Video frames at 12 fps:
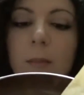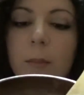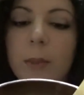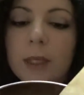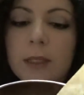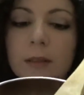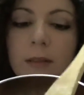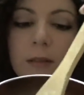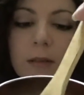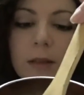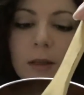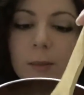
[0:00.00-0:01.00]
but
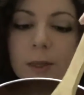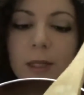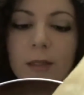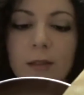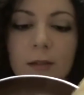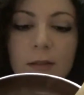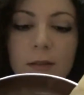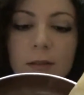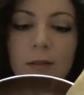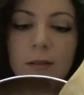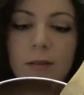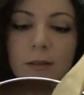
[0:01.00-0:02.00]
I mean,
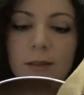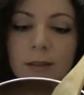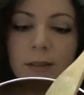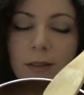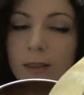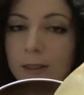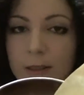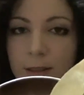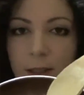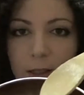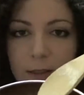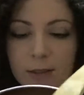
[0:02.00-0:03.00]
he's
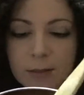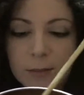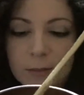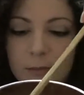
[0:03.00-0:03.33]
awesome.